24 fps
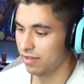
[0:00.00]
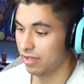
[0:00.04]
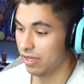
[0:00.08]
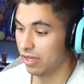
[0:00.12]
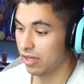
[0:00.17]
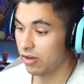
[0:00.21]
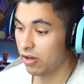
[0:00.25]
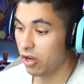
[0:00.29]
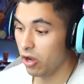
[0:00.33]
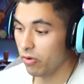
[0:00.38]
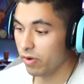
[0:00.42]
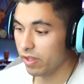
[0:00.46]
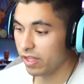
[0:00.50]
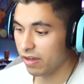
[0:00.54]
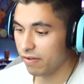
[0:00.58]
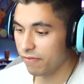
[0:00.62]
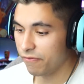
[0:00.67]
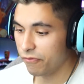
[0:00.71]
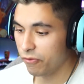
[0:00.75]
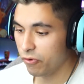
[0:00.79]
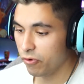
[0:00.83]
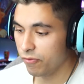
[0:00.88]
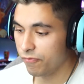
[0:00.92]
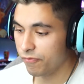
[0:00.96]
Go without
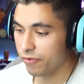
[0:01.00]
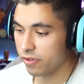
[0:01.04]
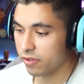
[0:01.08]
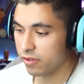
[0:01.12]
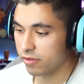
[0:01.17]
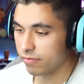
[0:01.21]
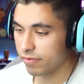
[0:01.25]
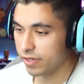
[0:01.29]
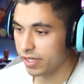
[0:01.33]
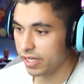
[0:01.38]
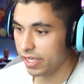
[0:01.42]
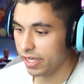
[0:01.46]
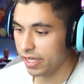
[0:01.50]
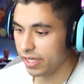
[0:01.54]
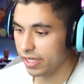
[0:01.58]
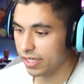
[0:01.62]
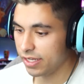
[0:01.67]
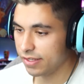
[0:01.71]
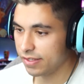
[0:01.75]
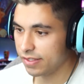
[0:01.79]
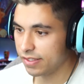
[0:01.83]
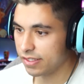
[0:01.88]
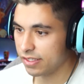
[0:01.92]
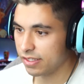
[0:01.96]
food for 3
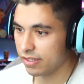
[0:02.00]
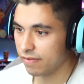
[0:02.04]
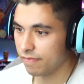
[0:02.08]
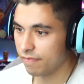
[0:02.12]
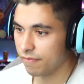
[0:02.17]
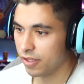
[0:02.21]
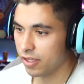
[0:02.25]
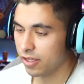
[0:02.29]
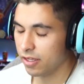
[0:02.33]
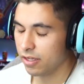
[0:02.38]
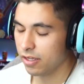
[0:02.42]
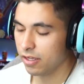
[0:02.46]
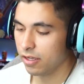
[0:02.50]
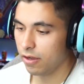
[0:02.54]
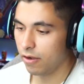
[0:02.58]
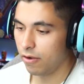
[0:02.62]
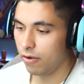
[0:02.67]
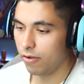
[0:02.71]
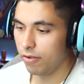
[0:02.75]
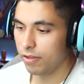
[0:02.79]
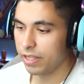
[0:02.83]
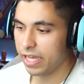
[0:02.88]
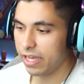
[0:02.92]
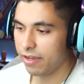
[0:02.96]
days.
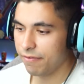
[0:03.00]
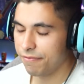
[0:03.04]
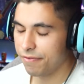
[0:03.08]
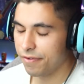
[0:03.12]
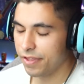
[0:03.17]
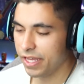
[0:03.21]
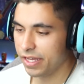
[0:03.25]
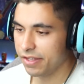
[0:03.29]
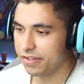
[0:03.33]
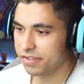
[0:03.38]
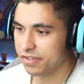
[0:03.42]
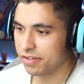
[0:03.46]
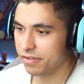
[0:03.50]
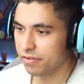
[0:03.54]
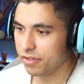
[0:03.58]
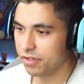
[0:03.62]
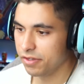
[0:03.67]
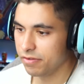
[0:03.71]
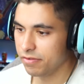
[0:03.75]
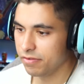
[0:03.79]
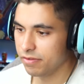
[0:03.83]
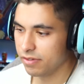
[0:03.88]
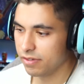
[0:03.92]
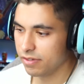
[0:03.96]
All that for that
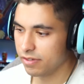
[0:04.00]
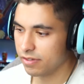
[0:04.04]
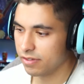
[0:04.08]
salute?